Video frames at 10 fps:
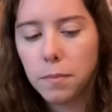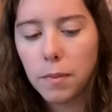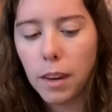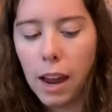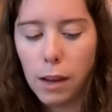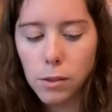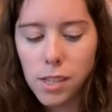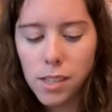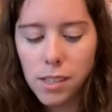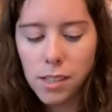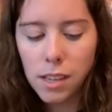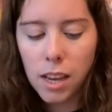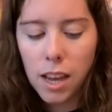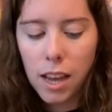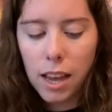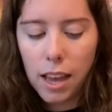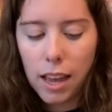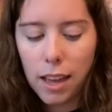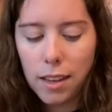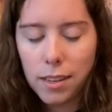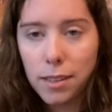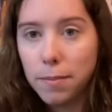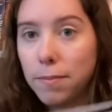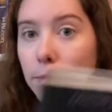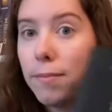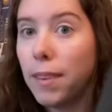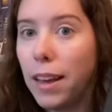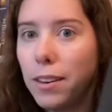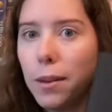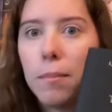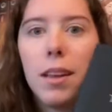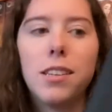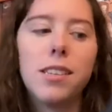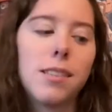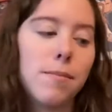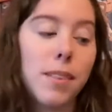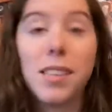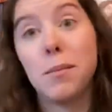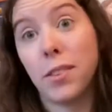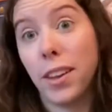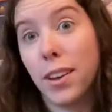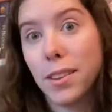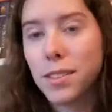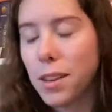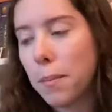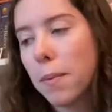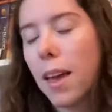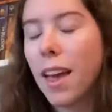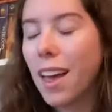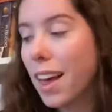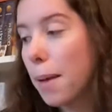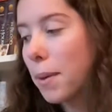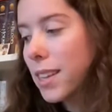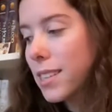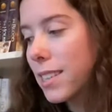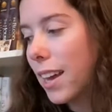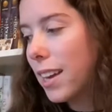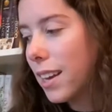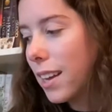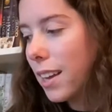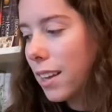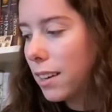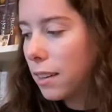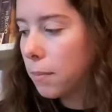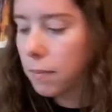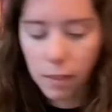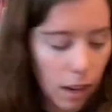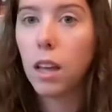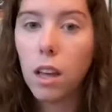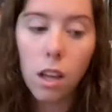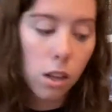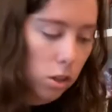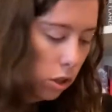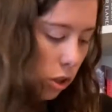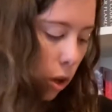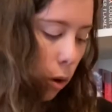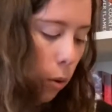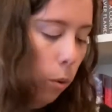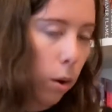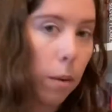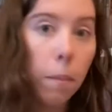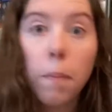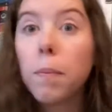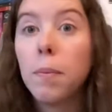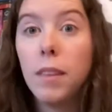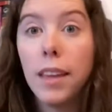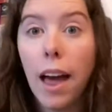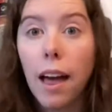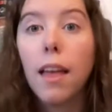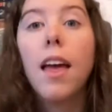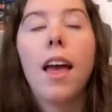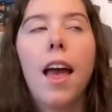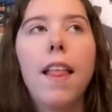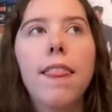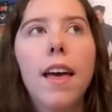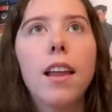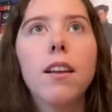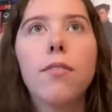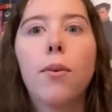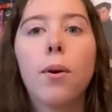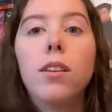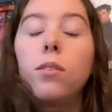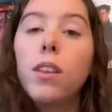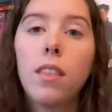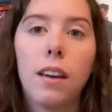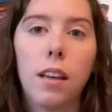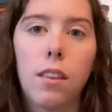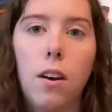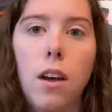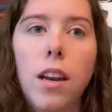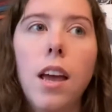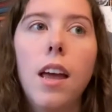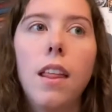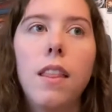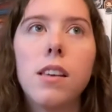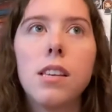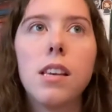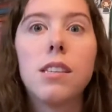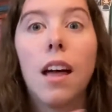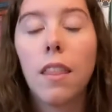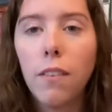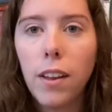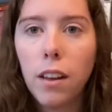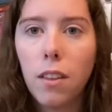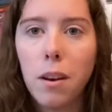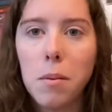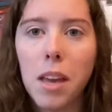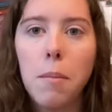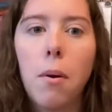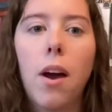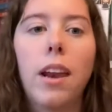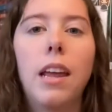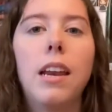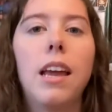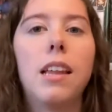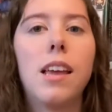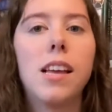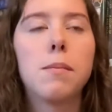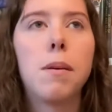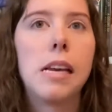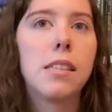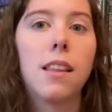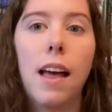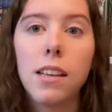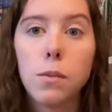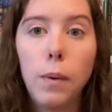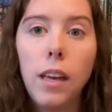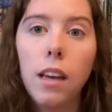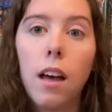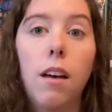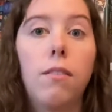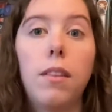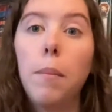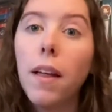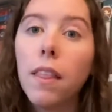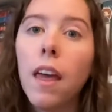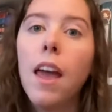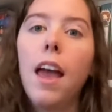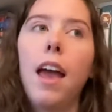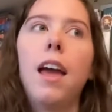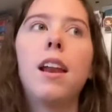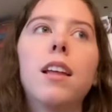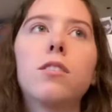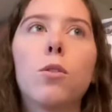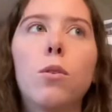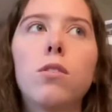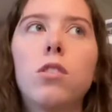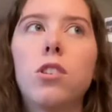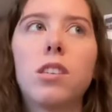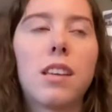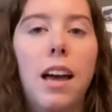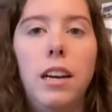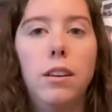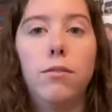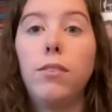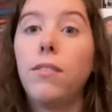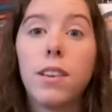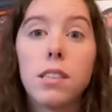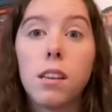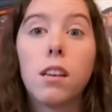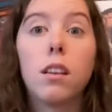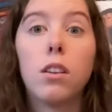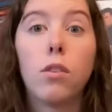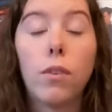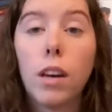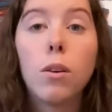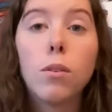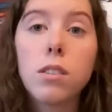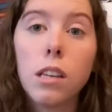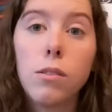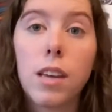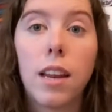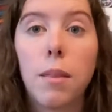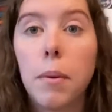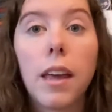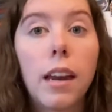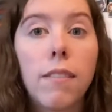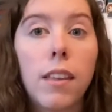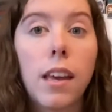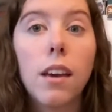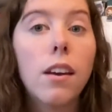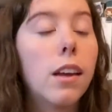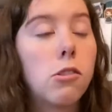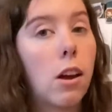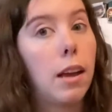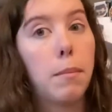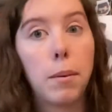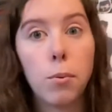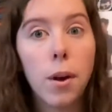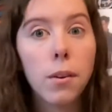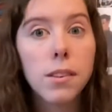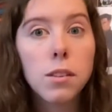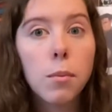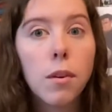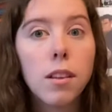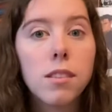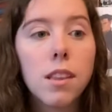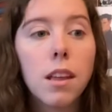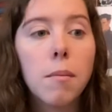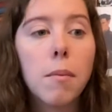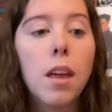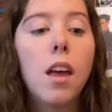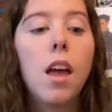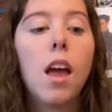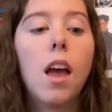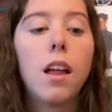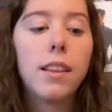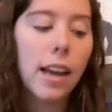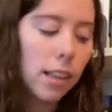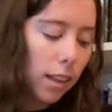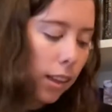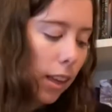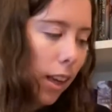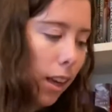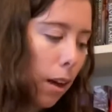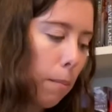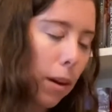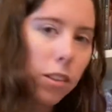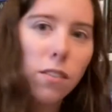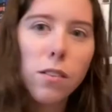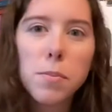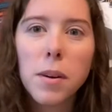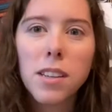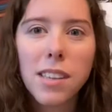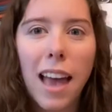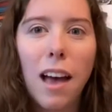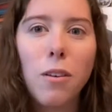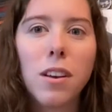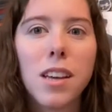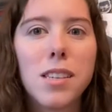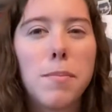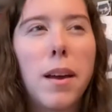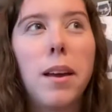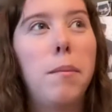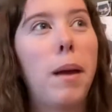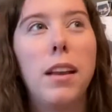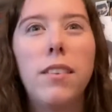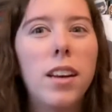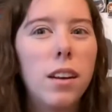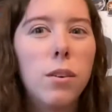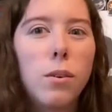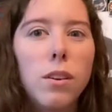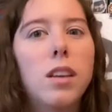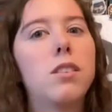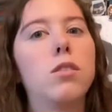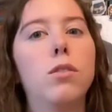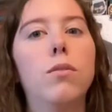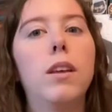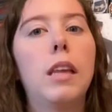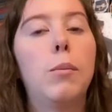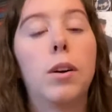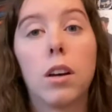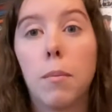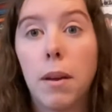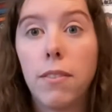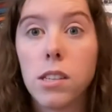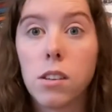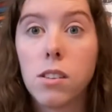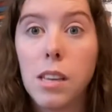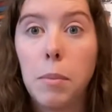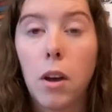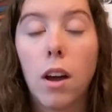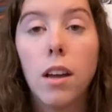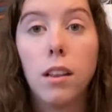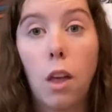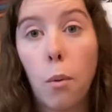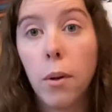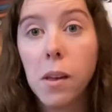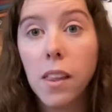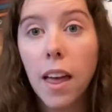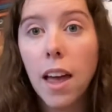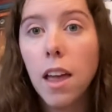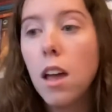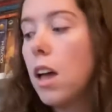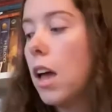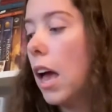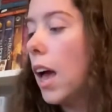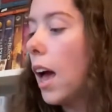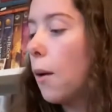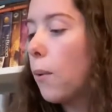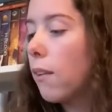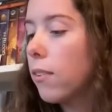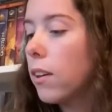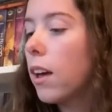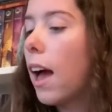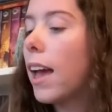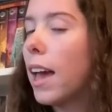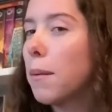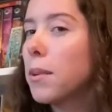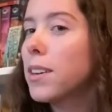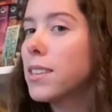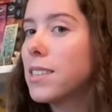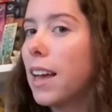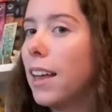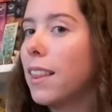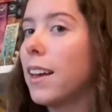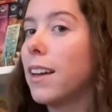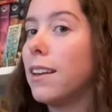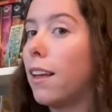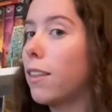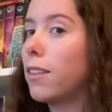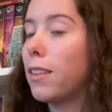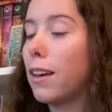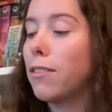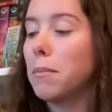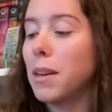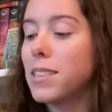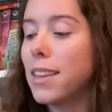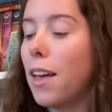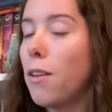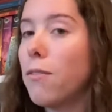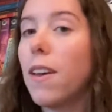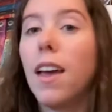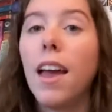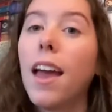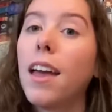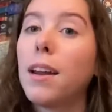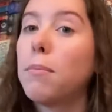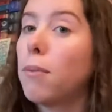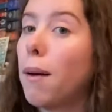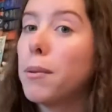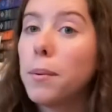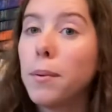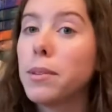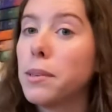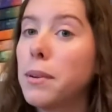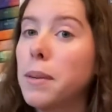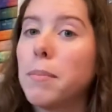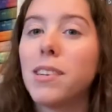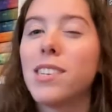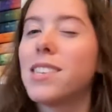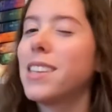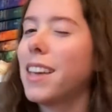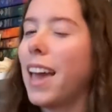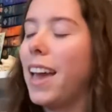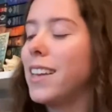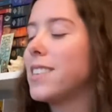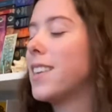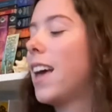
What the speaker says: houses, and I don't know, it seems really good, so I'm excited. So yeah. And then for Do the Thingathon, this is the other readathon I'm taking part in. It takes place the last week of the month, and goal is to just kind of revisit your reading goals that you set at the beginning of the year and try and make progress towards them. Technically, a bunch of those books count because my main reading goal is to really work on my physical TBR and lowering that. However, I am gonna set like another thing for myself, and I probably won't do it, but just in case.